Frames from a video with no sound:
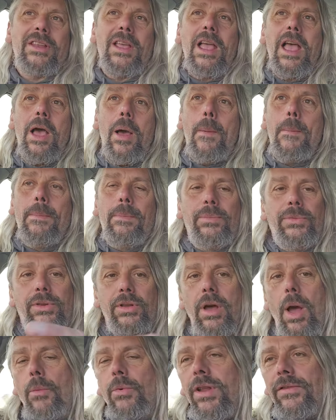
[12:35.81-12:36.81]

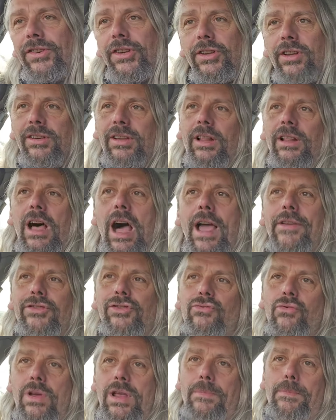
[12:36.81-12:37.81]
I wonder if she does a live
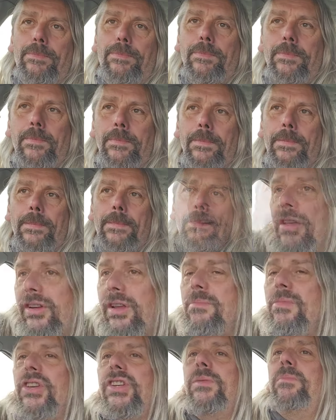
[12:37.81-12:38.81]
stream.
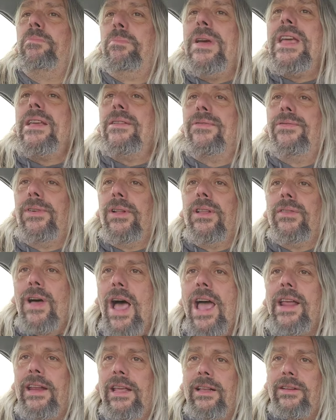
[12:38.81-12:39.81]
She must be full of
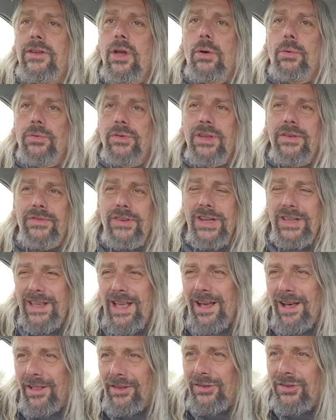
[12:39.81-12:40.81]
anecdotes if she
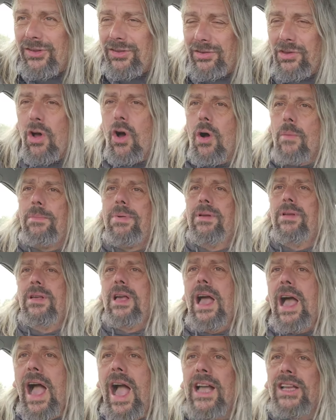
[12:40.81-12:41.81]
can't stop
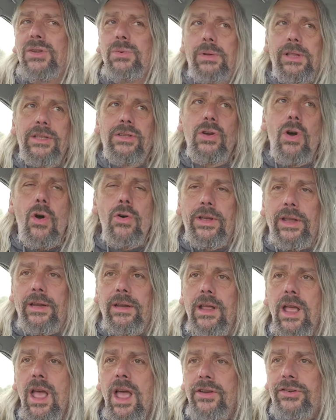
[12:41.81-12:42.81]
actually talking.
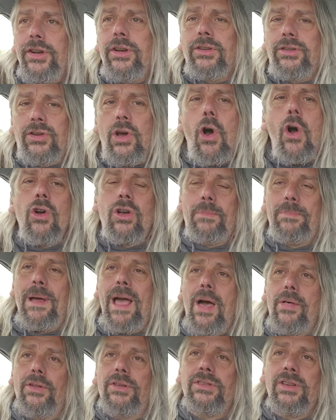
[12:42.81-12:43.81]
She could talk
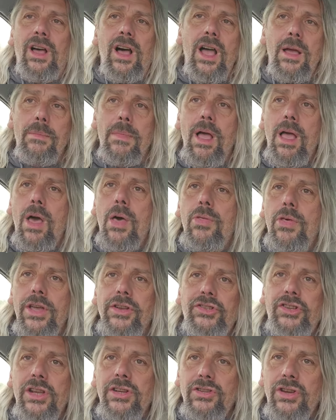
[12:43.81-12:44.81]
about the time
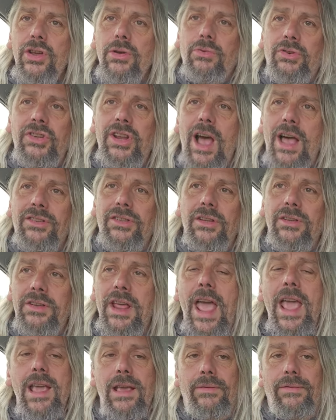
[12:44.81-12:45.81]
that she knew Chaz and
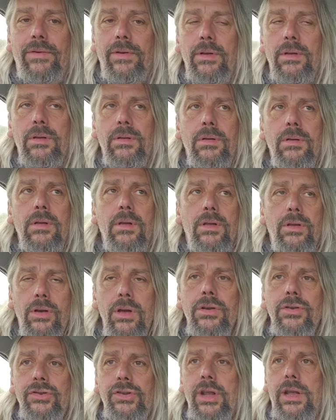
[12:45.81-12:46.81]
Dave,
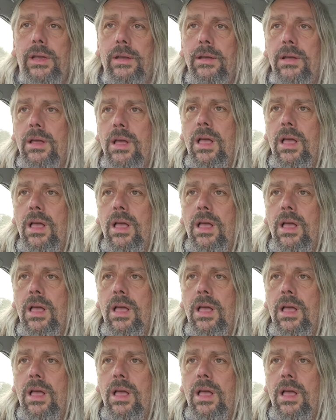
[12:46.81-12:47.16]
couldn't she?